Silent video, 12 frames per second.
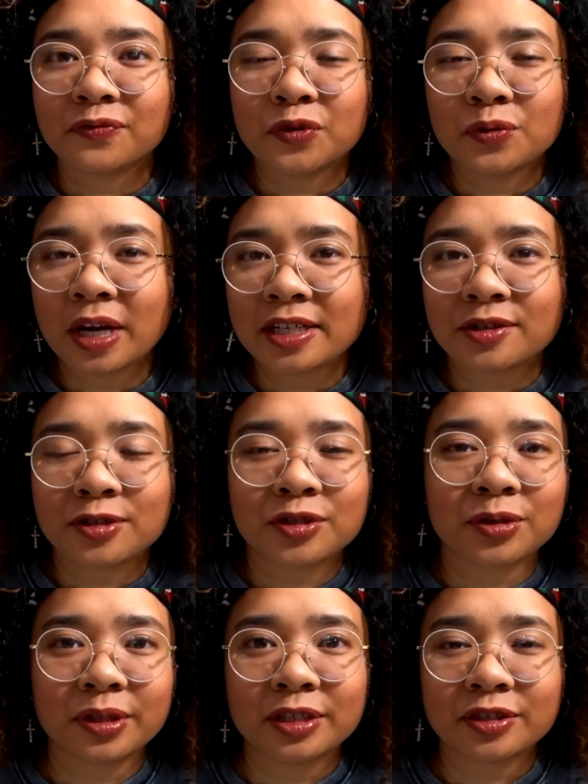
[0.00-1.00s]
you guys are
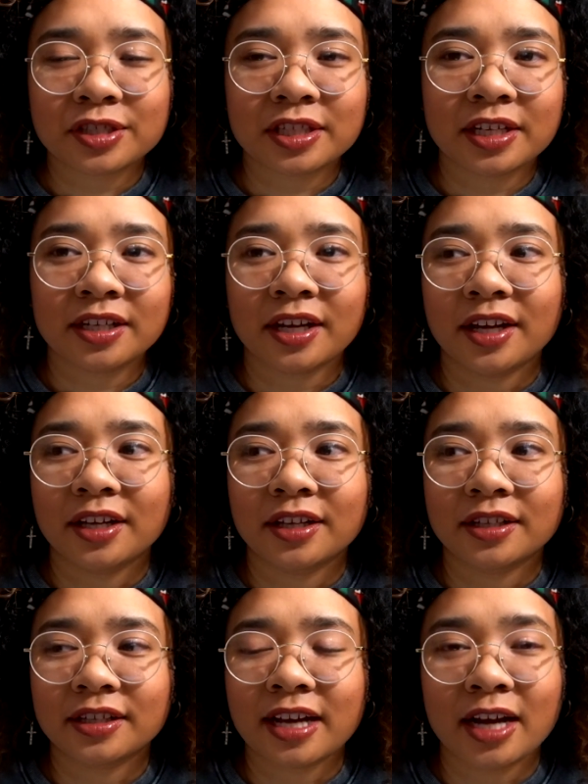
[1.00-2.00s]
still interested
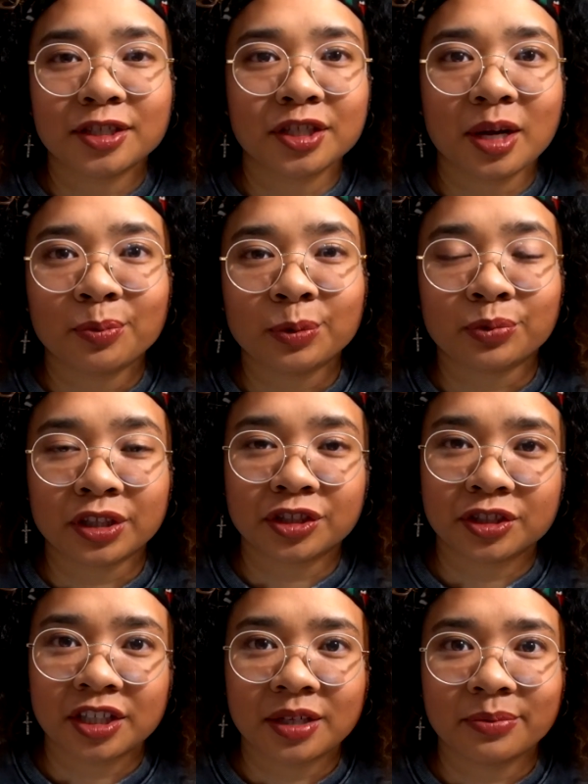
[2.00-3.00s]
in catching up with
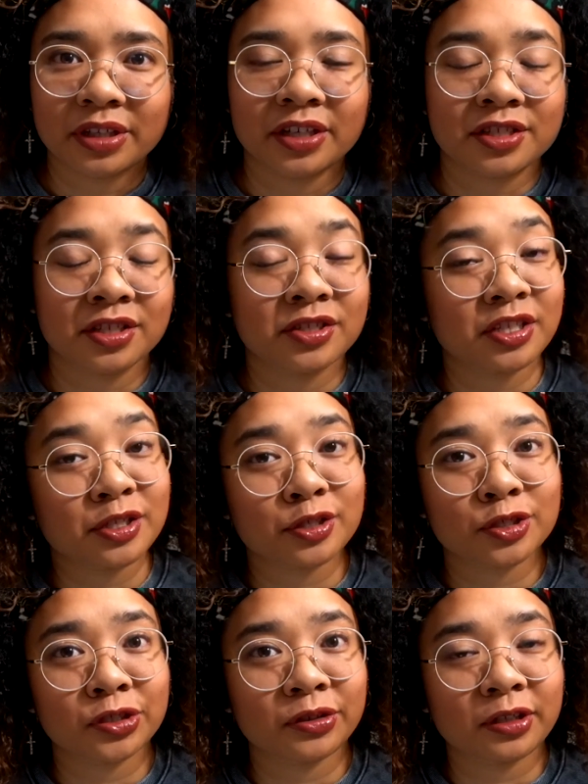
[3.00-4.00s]
Bridgerton, because this is
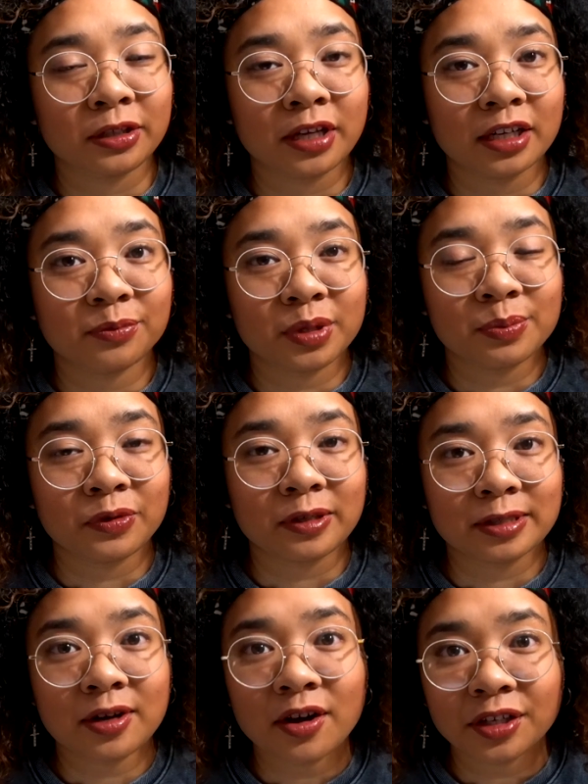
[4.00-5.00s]
a show that a lot of people
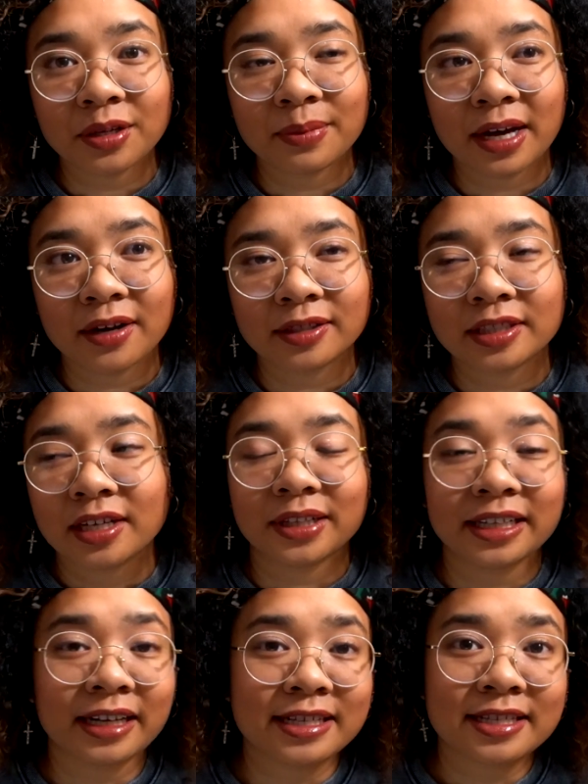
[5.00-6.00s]
are talking about,
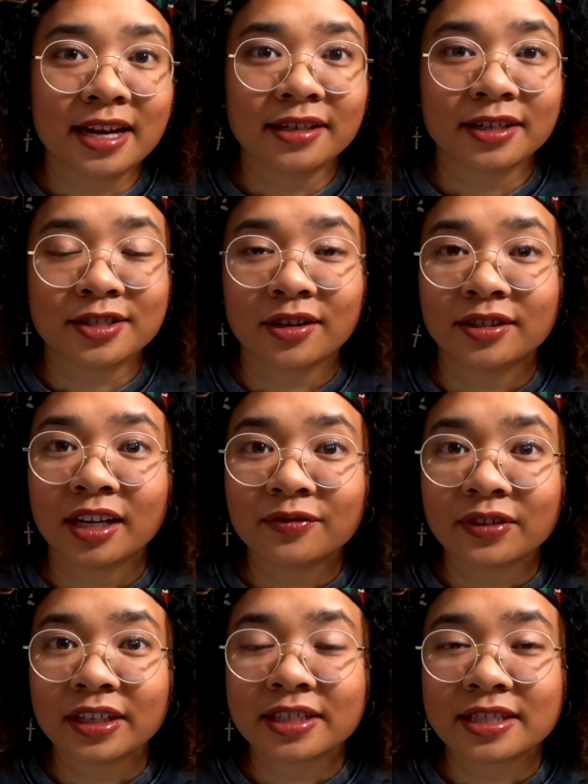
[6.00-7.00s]
like I said, it's on
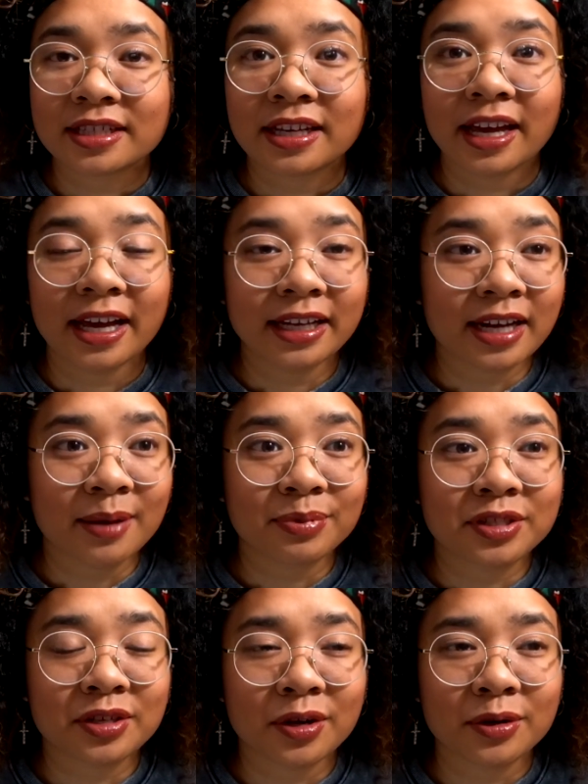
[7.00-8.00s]
Netflix, 8
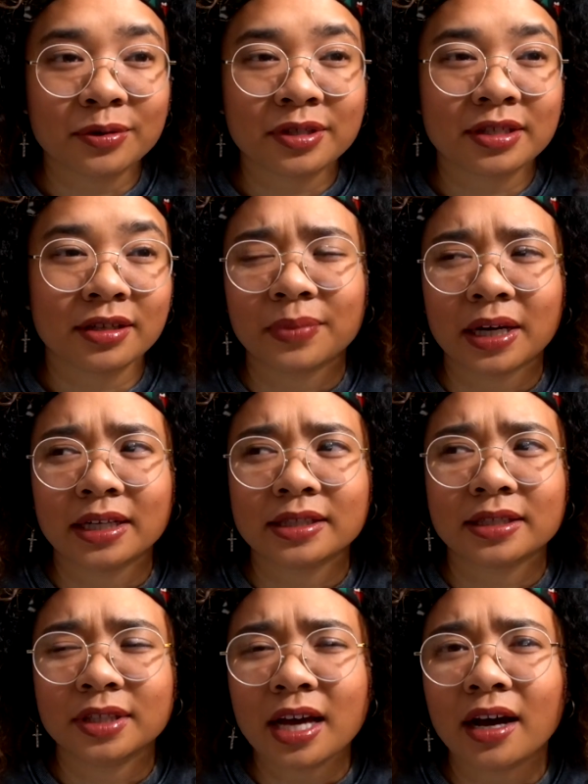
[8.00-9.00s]
episodes,
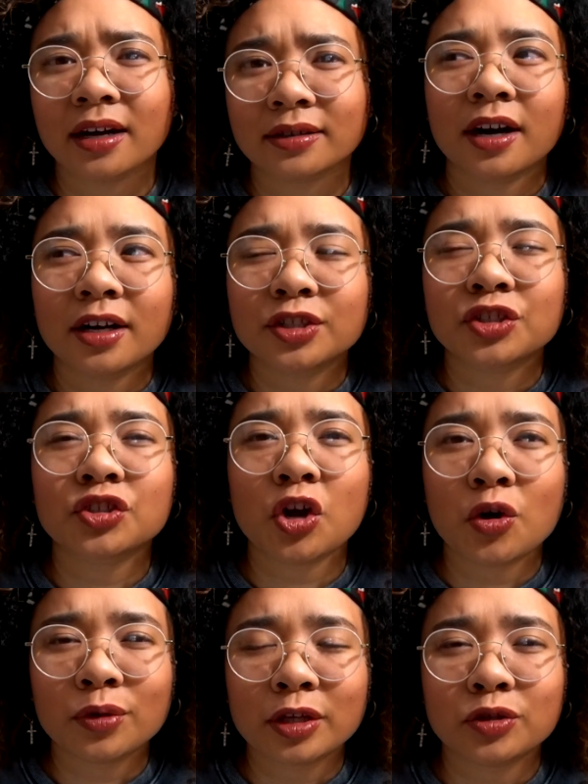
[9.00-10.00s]
but yeah, a
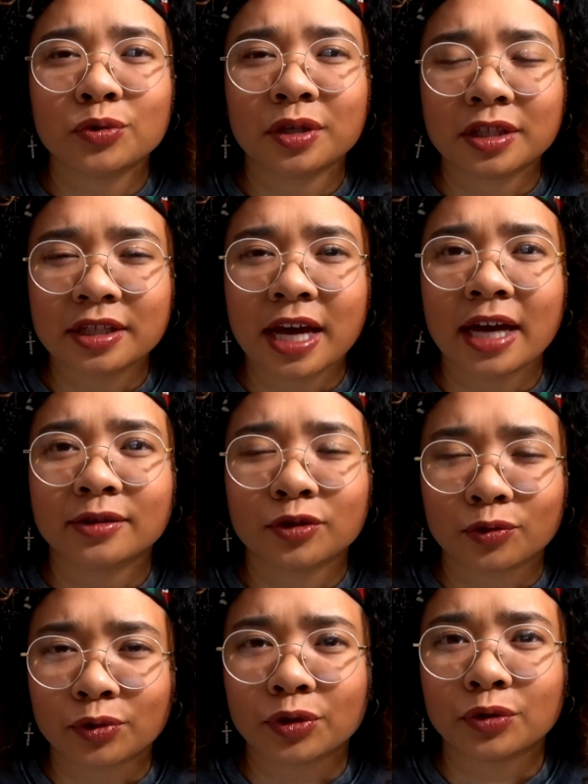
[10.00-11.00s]
show that you can get
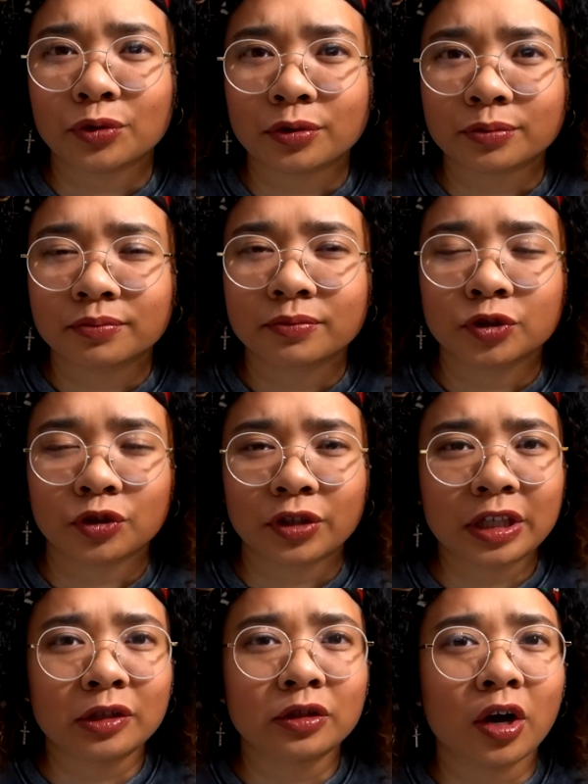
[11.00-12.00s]
through
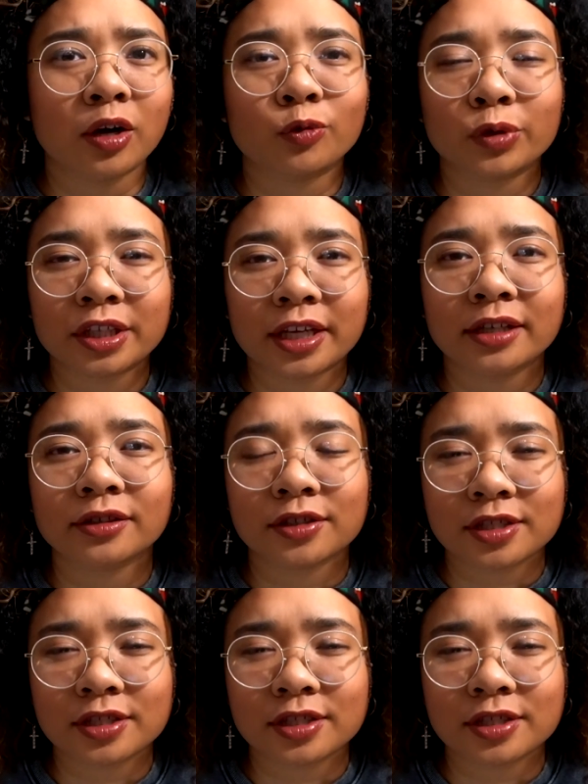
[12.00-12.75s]
during a long weekend or